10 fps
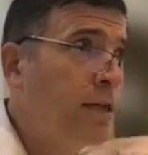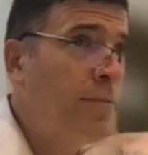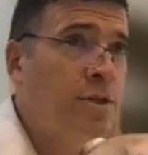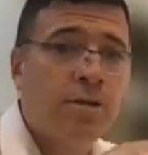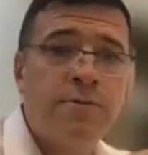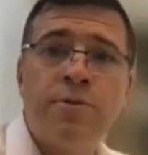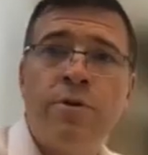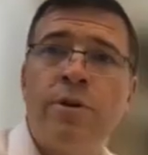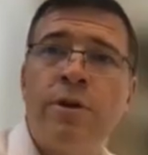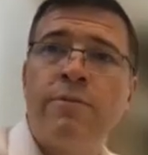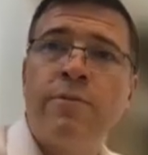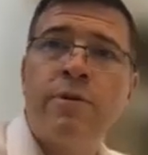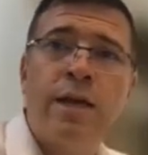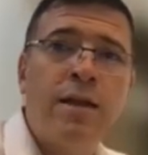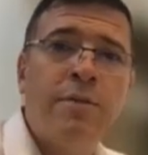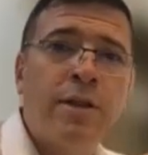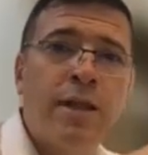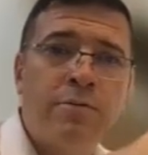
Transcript: damages for an animal